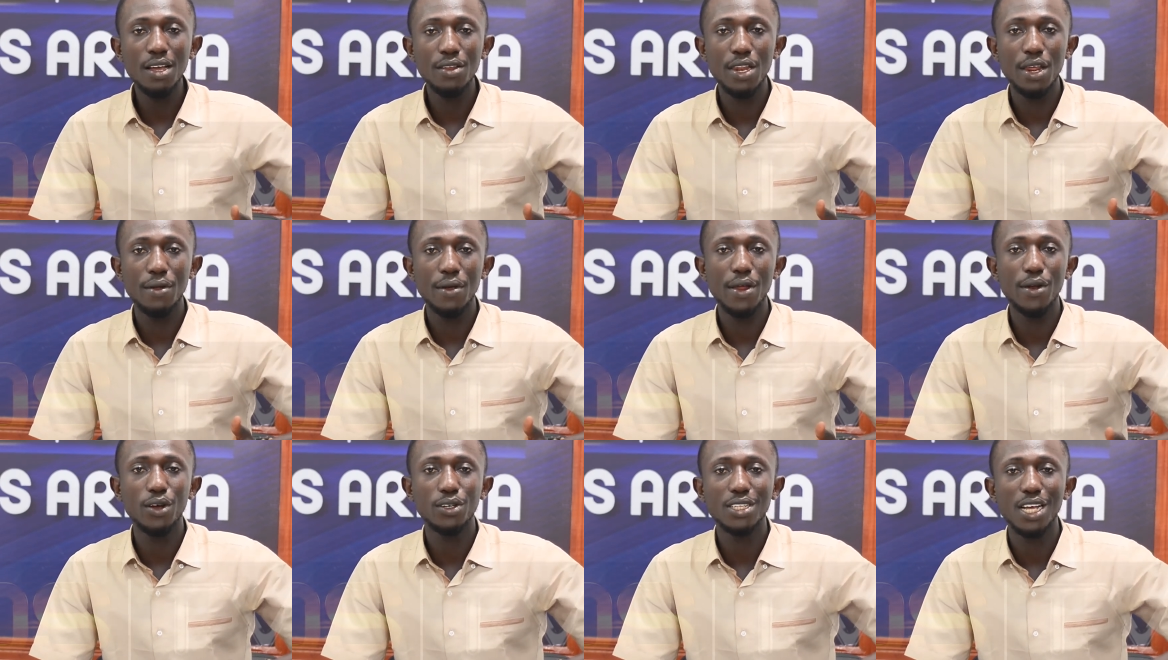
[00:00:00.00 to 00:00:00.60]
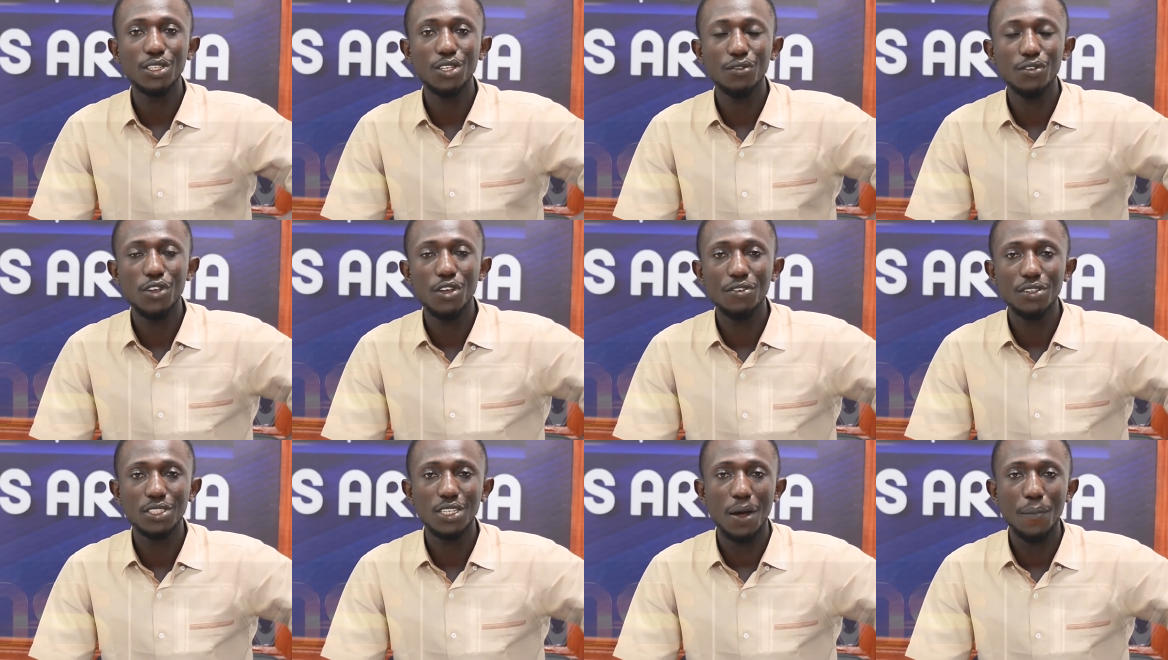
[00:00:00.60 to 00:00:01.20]
They were knocked out of the
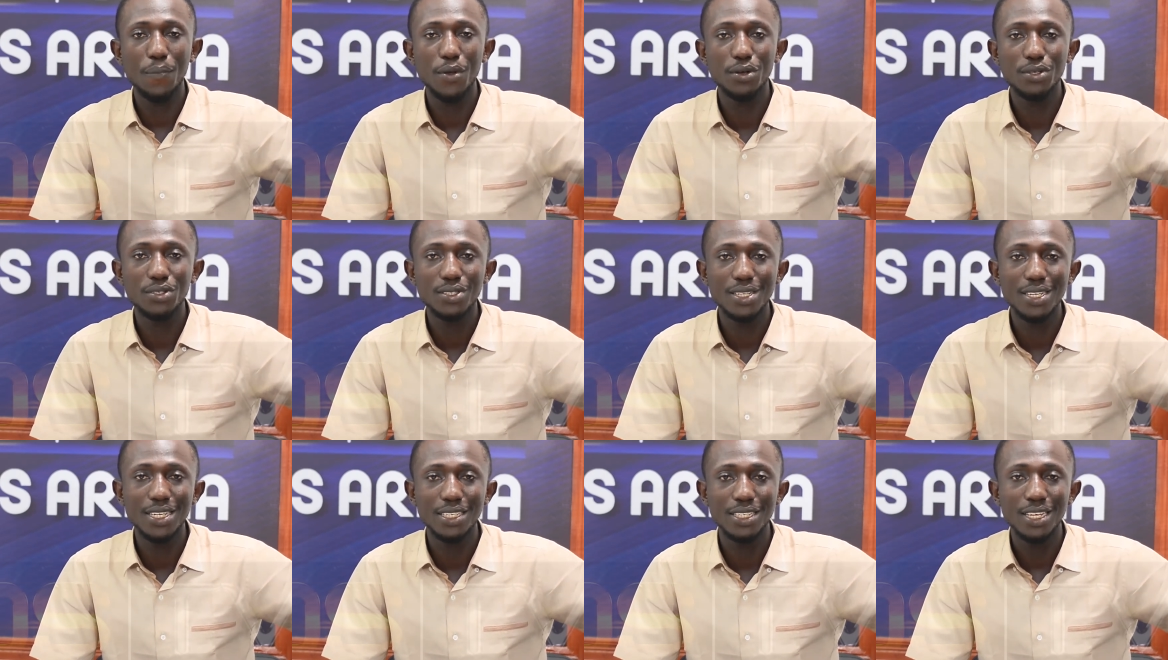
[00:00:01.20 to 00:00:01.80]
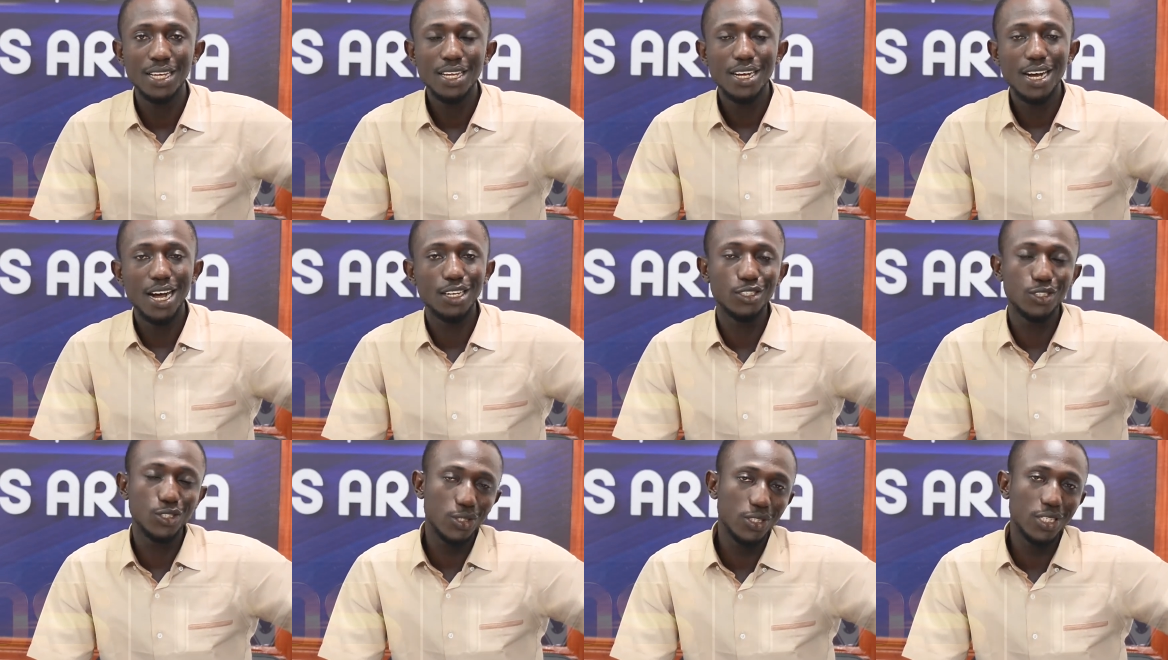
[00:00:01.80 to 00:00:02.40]
UEFA Champions League
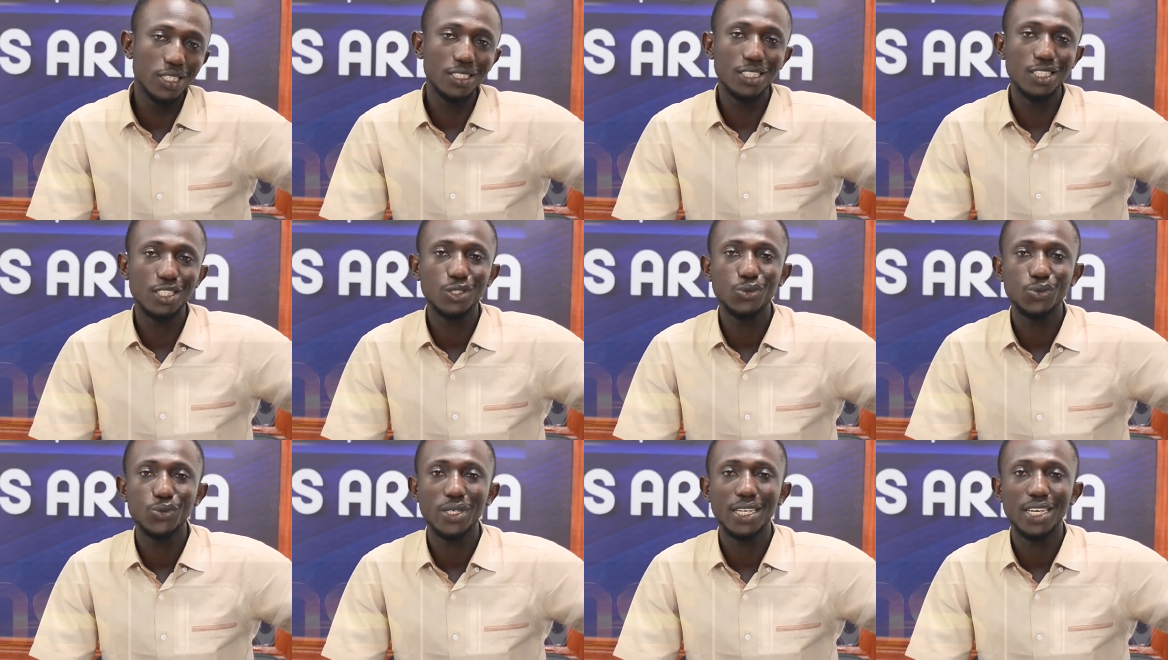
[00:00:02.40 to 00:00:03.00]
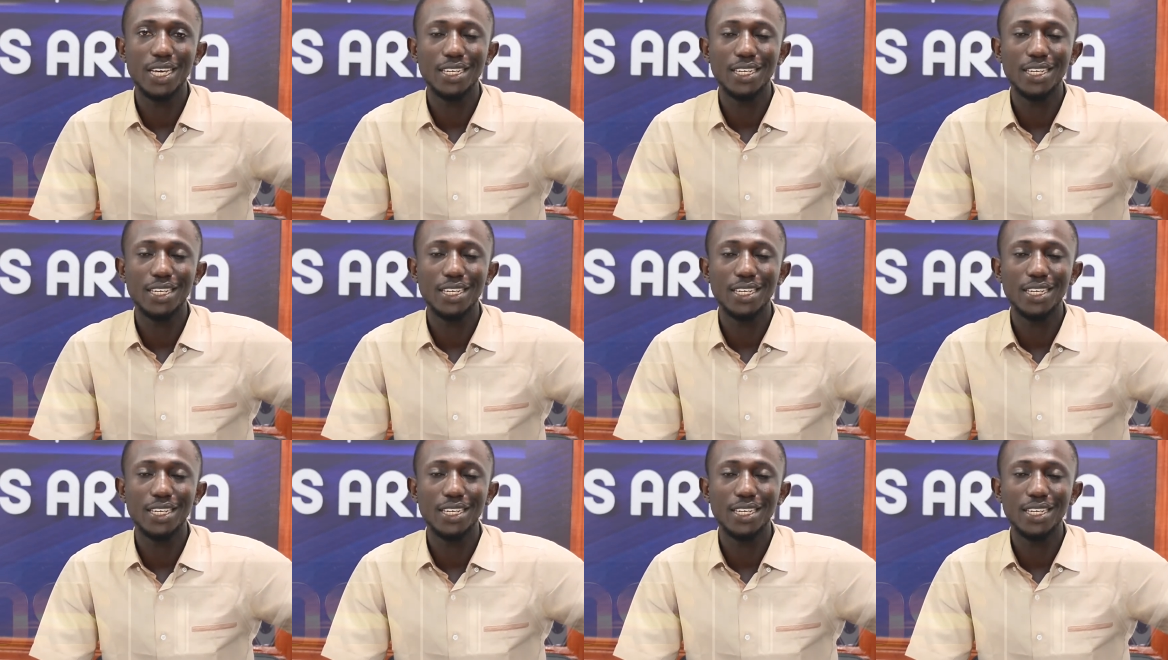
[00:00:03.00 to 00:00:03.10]
during this week.